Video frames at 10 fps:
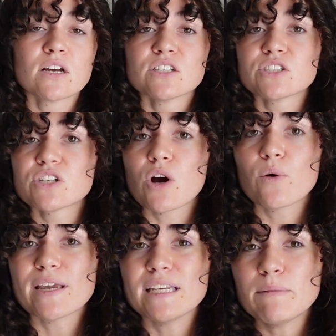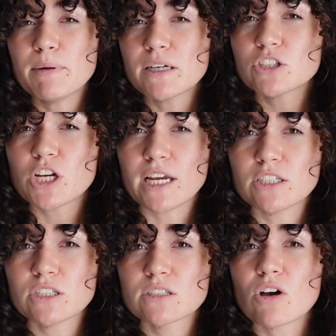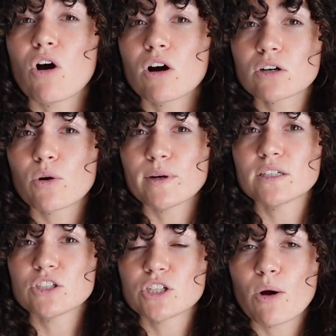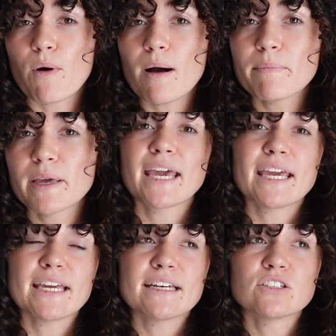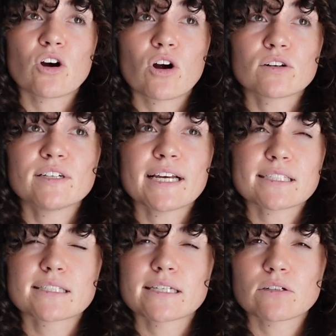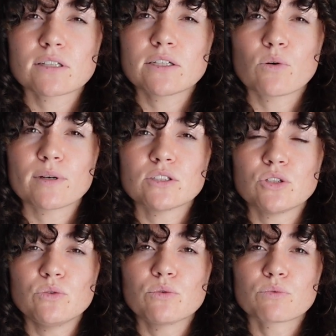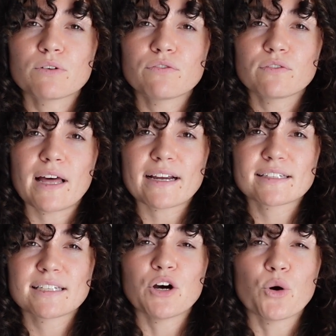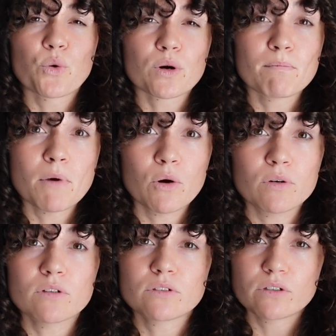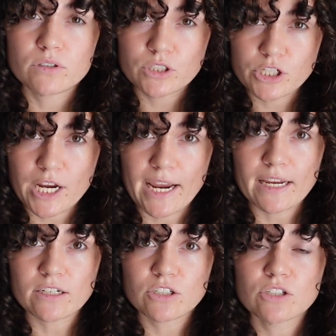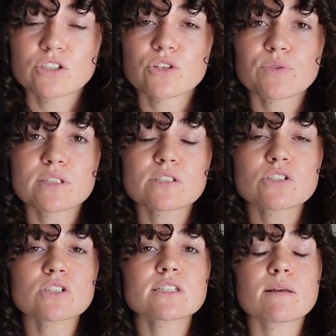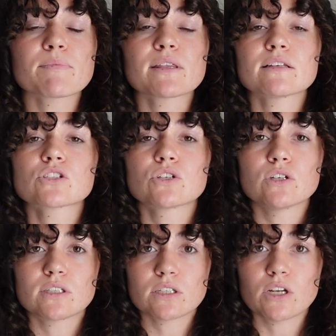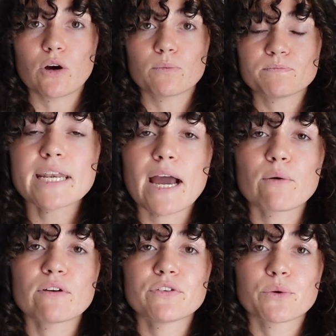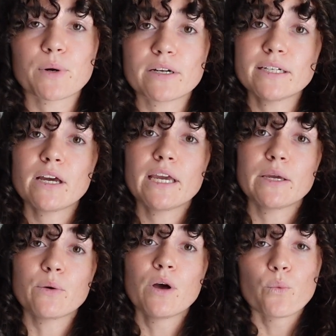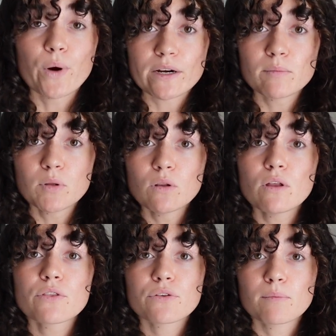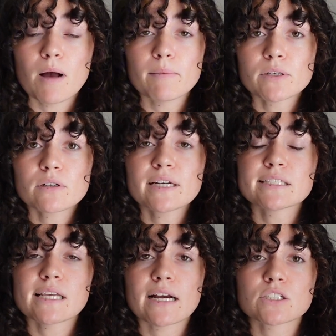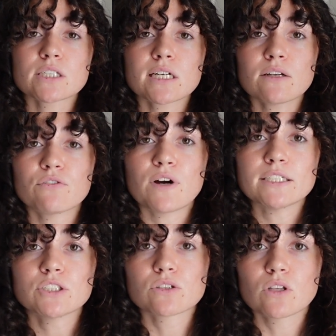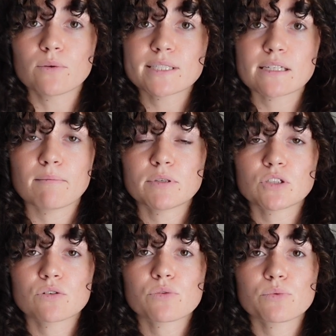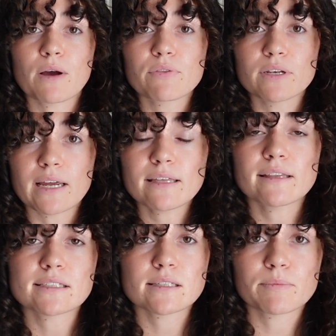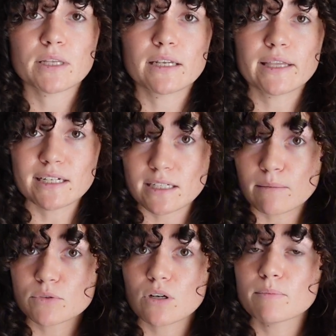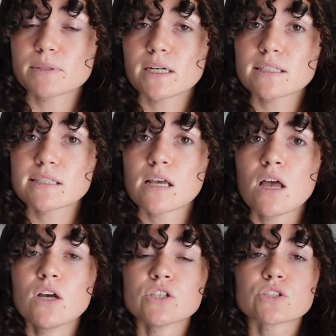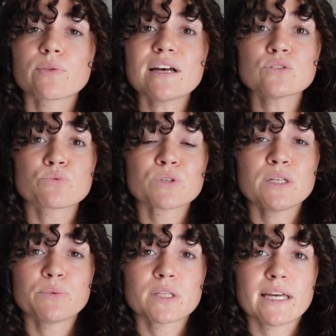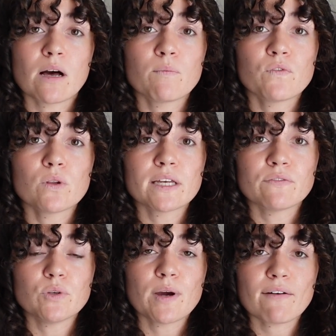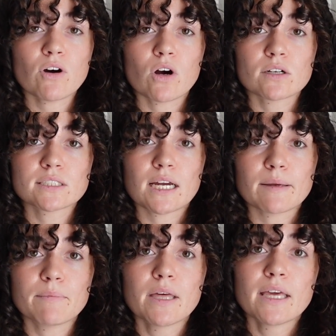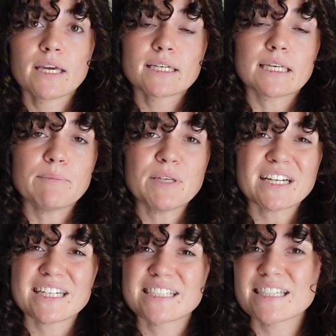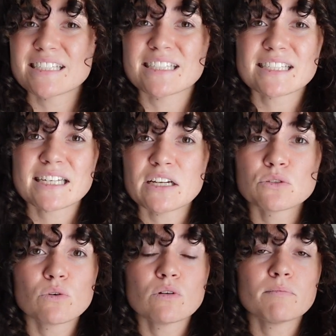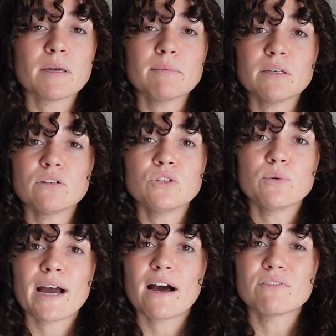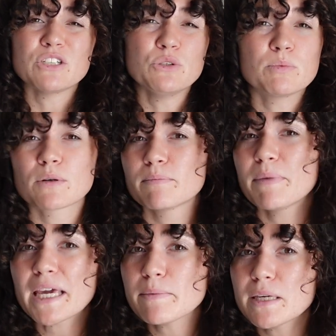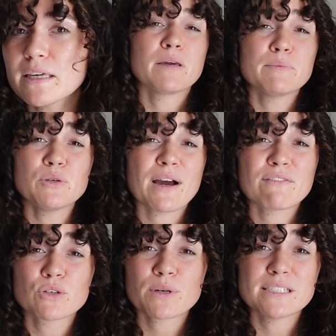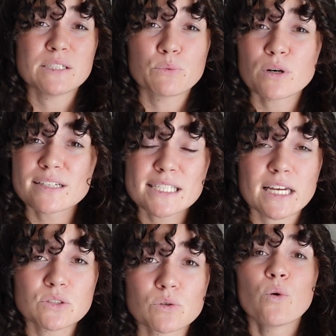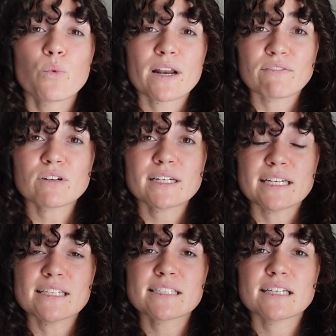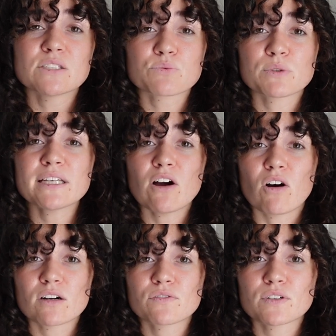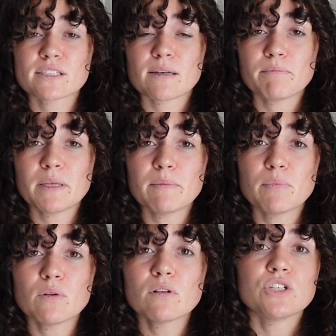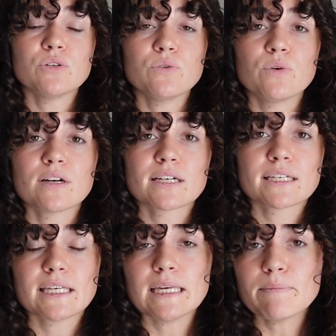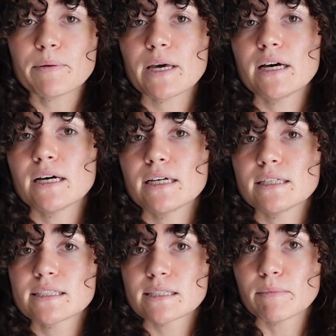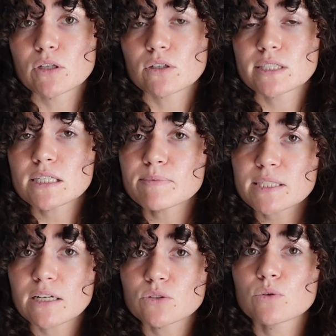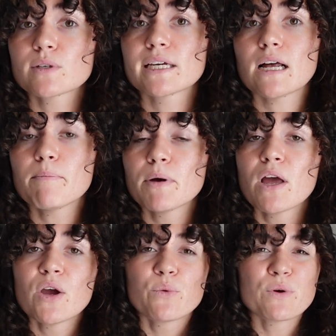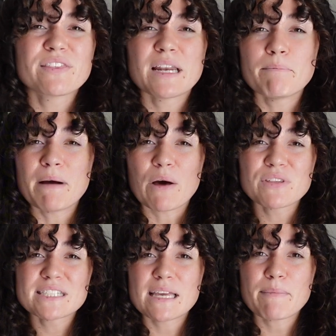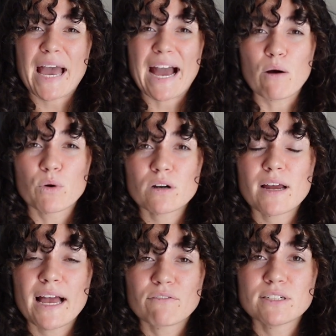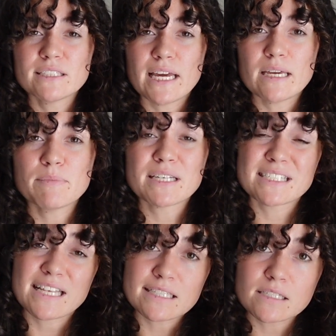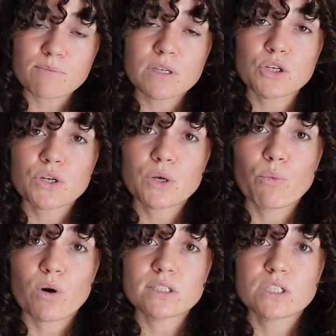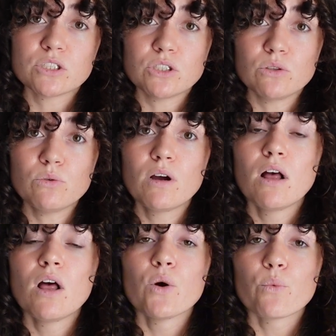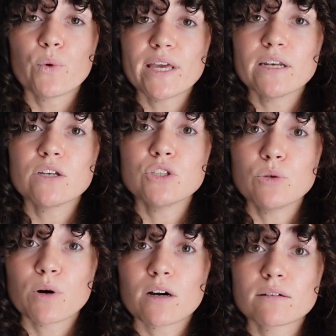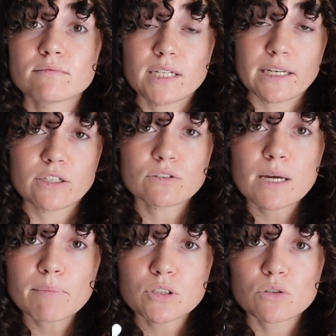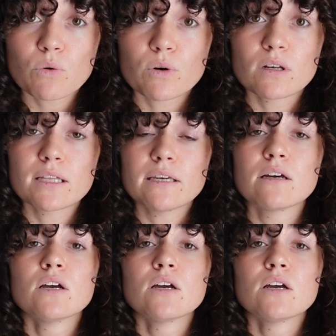So any big changes are going to show up and aren't necessarily going to reflect a hormonal change. So this is just something that's good to know. Now, if you're wearing a wearable thermometer, it's actually going to find your lowest temperature throughout the night. That's something that Temp Drop does. So that's really, really helpful if you have a hard time keeping a consistent schedule. Maybe you have a newborn baby, maybe you have a crazy work schedule. Whatever it is, it's really hard for some people to keep a similar sleep schedule, get up within about the same hour every day, because that's something you're going to want to do when you are taking your temperature orally.